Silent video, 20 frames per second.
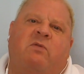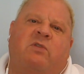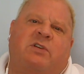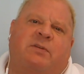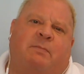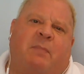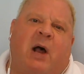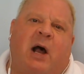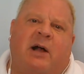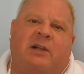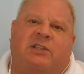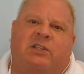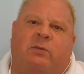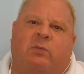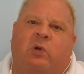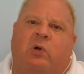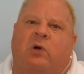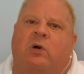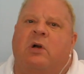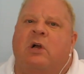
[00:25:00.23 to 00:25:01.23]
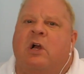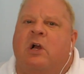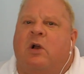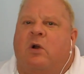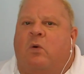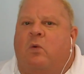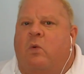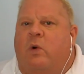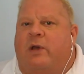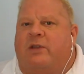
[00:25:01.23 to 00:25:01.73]
responsible
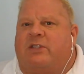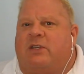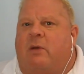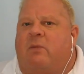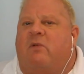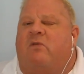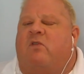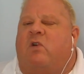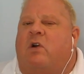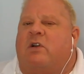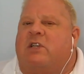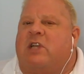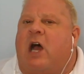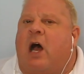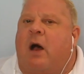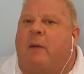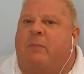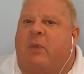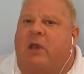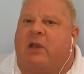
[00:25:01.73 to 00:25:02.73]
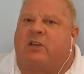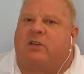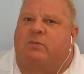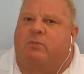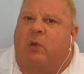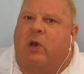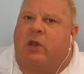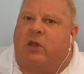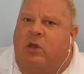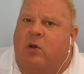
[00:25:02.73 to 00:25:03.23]
with some of our topics,
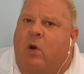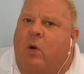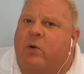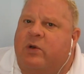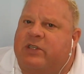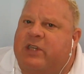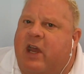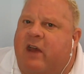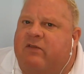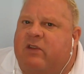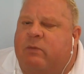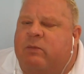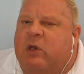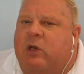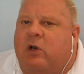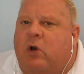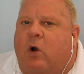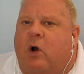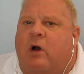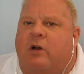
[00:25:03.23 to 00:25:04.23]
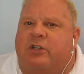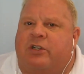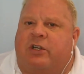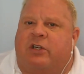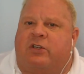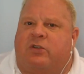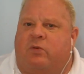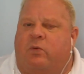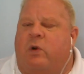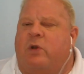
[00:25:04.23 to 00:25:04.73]
but you always have to be
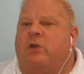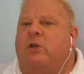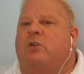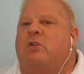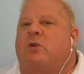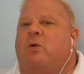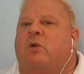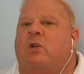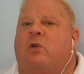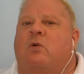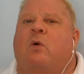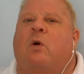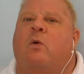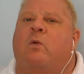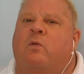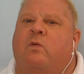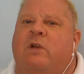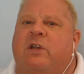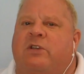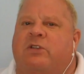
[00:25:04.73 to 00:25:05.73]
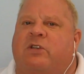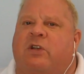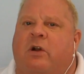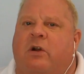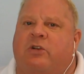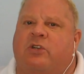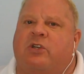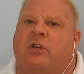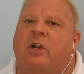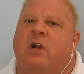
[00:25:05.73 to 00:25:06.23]
cautious when you're doing your own
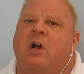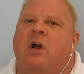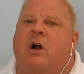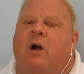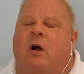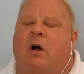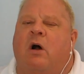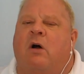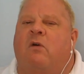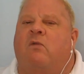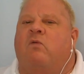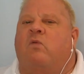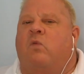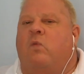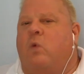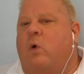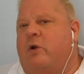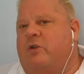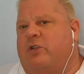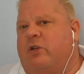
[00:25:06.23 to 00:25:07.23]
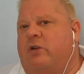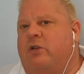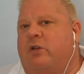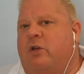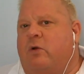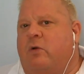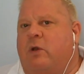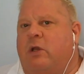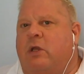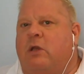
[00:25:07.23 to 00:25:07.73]
research of what you're
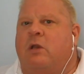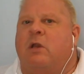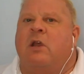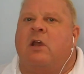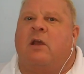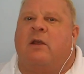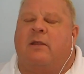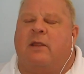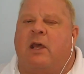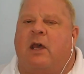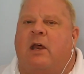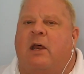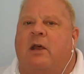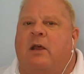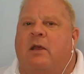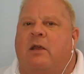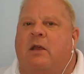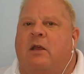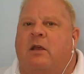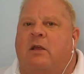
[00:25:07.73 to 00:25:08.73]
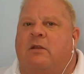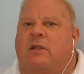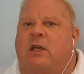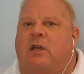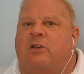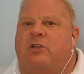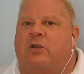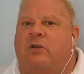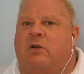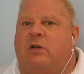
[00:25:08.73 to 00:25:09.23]
doing,
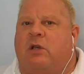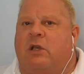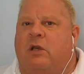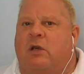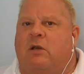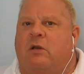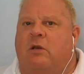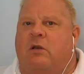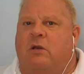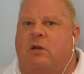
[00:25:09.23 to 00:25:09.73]
that you could